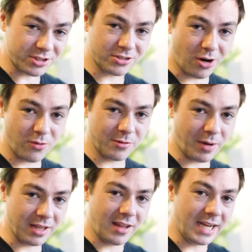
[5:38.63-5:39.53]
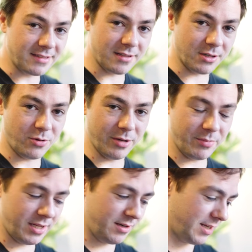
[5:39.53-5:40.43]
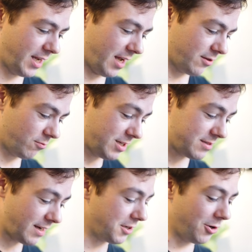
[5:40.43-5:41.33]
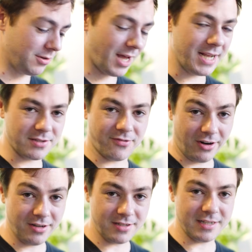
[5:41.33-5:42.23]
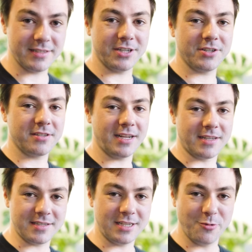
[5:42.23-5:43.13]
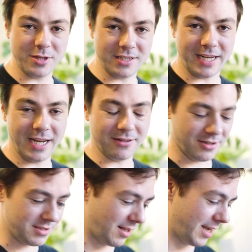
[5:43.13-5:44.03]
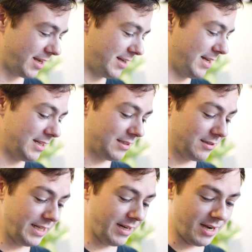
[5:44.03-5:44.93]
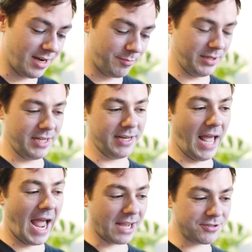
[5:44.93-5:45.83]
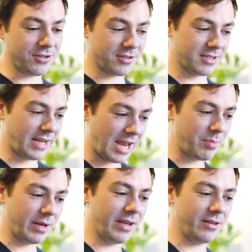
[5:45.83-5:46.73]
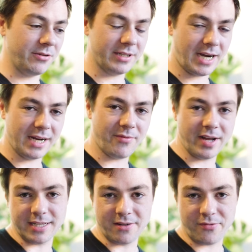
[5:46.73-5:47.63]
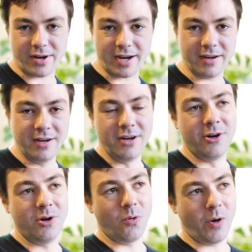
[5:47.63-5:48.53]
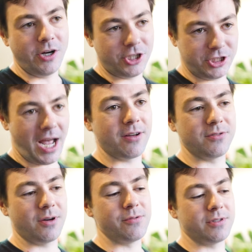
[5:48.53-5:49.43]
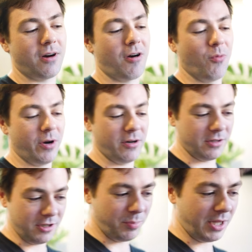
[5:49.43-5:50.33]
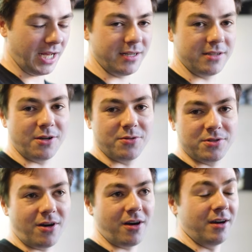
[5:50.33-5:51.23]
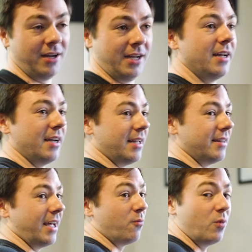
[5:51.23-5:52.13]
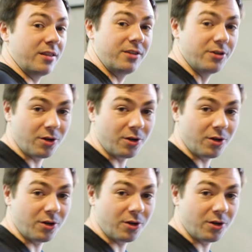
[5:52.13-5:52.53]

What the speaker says: start with my lights and equipment, and the reason I go lights first is I just like to see what the tank looks like lit up, and as you're scaping it, you can kind of identify where your shadow zones are, where your good planting zones are, and then with your